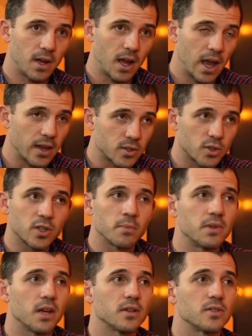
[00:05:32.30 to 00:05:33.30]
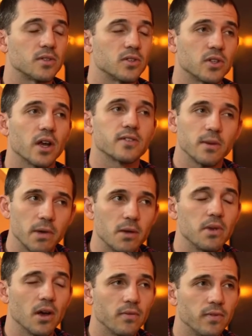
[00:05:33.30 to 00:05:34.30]
Has there some data to suggest it may
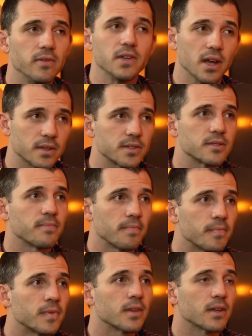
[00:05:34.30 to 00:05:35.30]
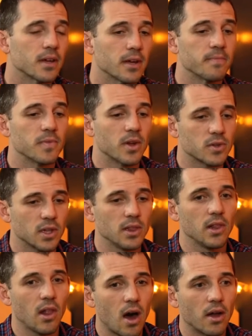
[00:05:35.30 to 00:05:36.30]
be helpful? Yes. There's a
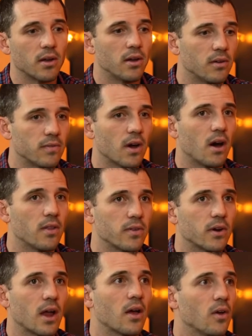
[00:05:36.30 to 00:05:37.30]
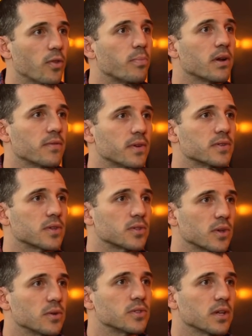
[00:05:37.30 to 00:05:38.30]
lot of other health benefits
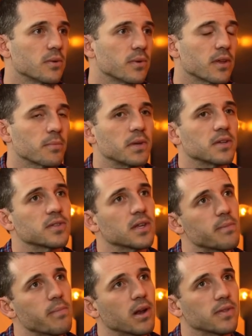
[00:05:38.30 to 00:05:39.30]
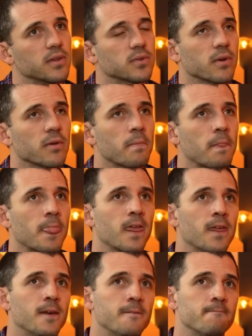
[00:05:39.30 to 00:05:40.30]
associated with it because think about it this way.
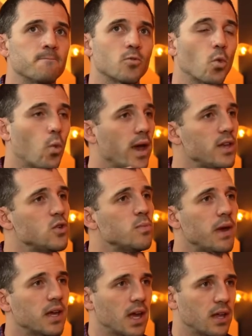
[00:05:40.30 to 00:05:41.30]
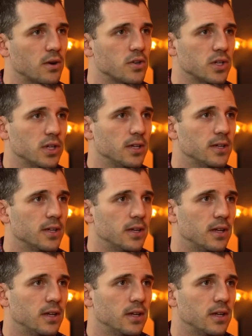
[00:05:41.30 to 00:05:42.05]
The way you make energy